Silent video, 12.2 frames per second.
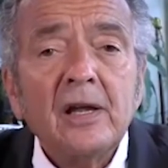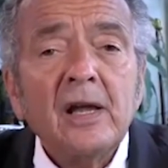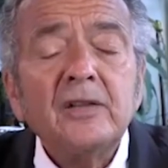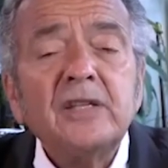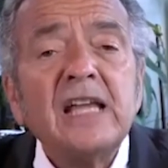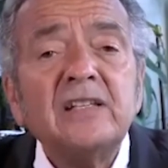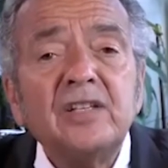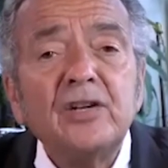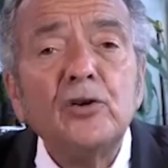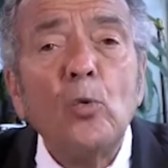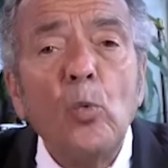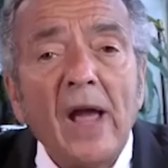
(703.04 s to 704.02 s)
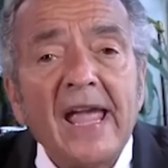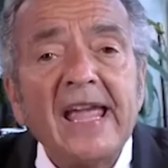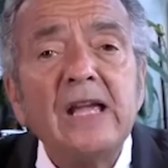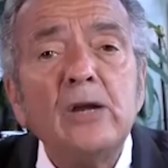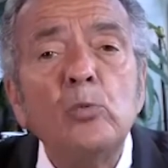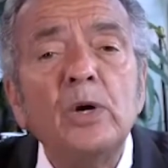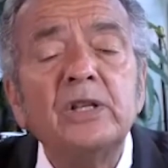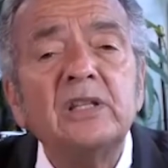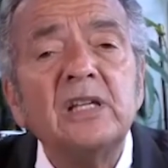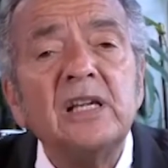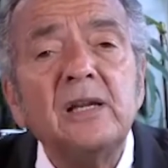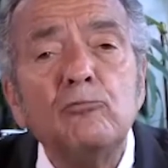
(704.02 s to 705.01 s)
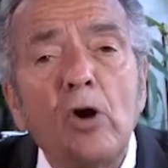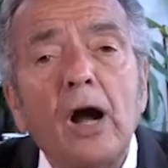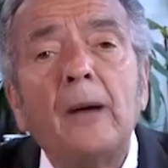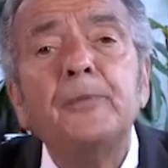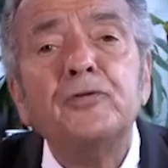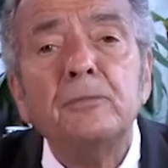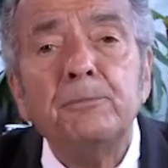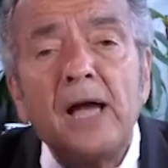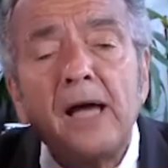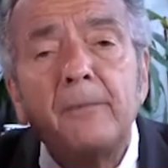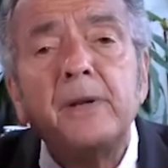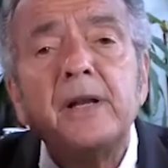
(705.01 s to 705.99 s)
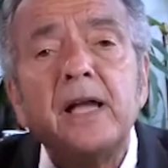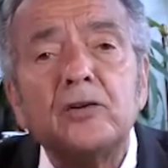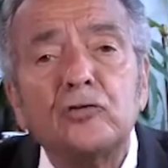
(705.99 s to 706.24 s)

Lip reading: They did away with the Robinson-Patman Act,